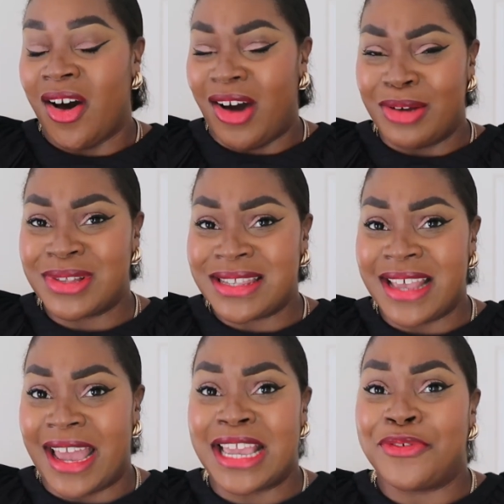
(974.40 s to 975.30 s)
I would
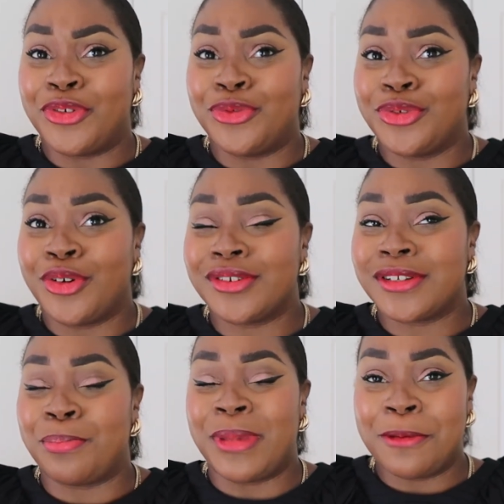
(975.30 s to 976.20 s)
say if you're
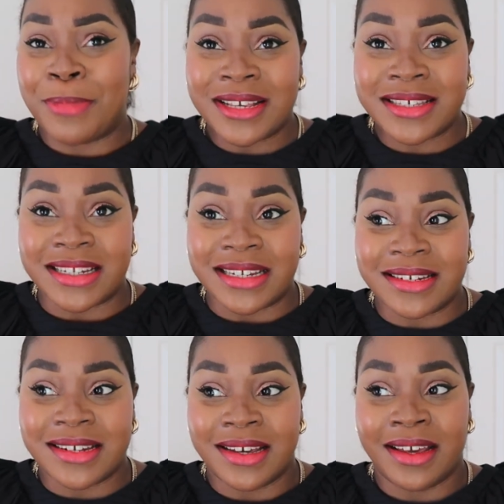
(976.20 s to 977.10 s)
not big
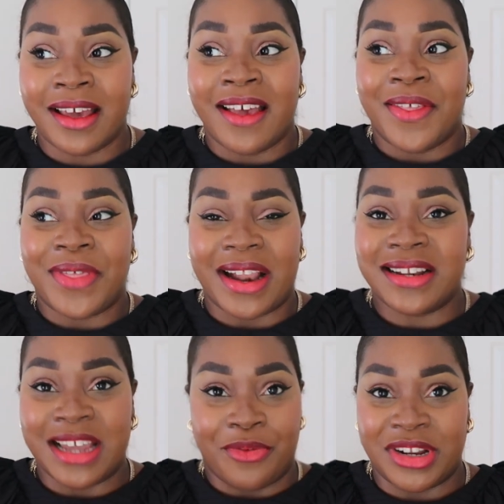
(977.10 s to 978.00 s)
busted,
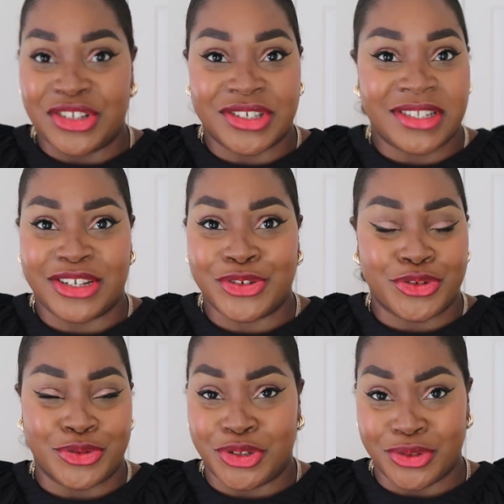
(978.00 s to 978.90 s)
then definitely just stick
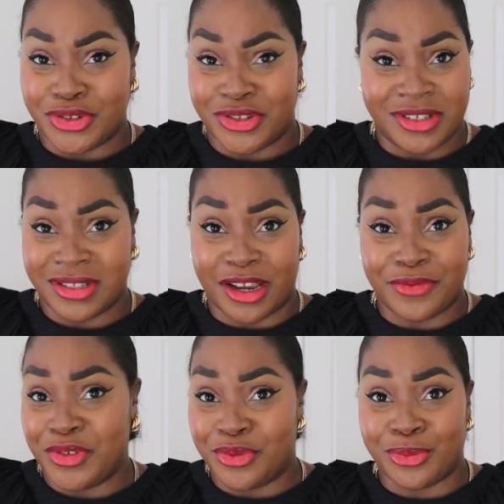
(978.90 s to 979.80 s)
true to, just
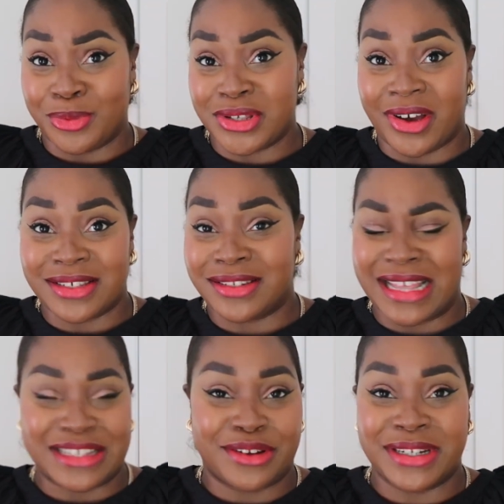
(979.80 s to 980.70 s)
go for your normal size.
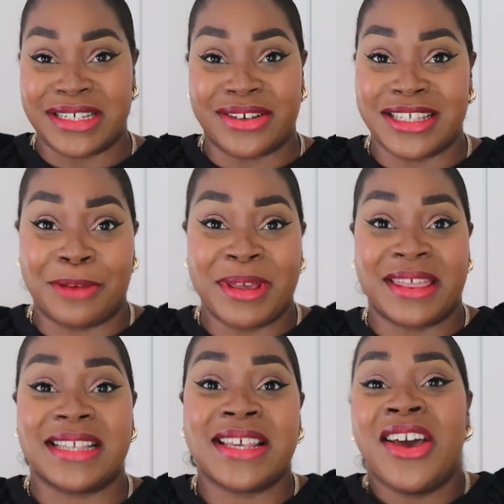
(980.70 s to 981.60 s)
There's no need to size up
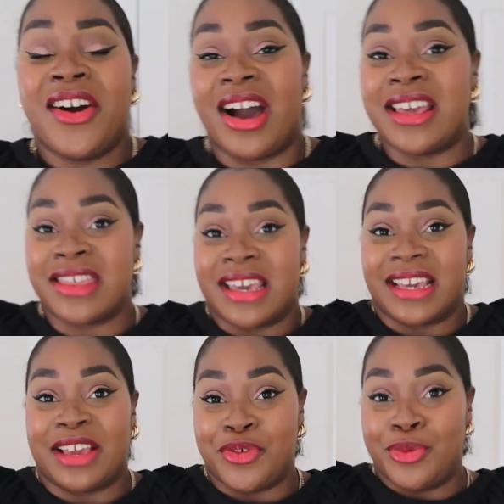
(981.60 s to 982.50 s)
in this. I
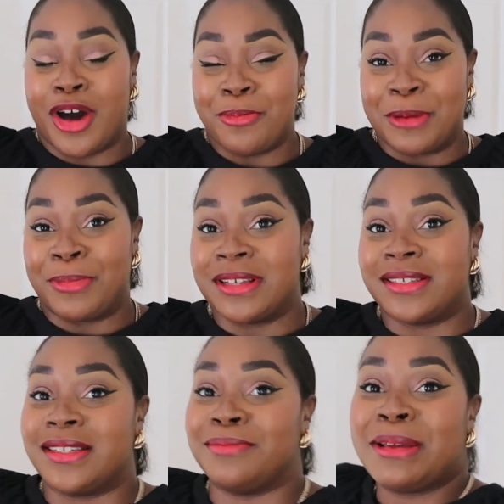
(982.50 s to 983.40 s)
think if you are big
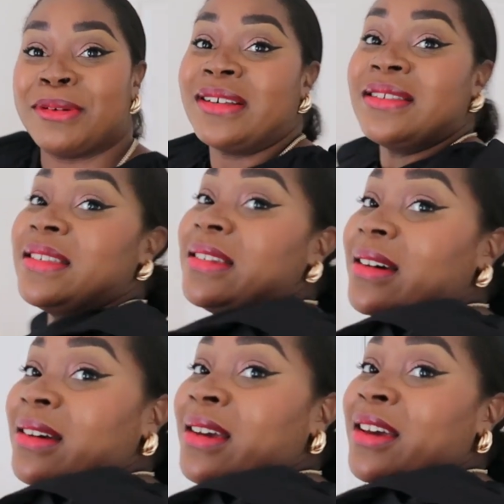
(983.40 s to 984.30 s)
busted, maybe
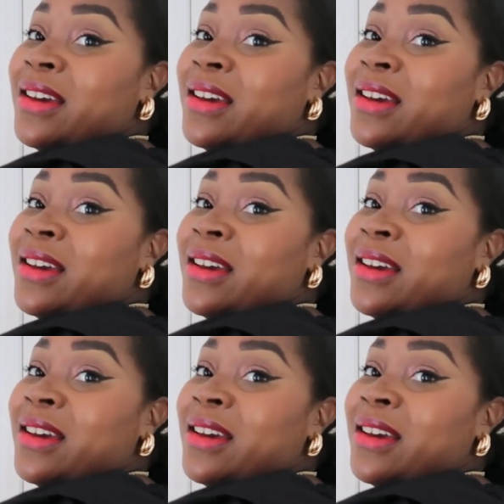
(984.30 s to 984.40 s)
consider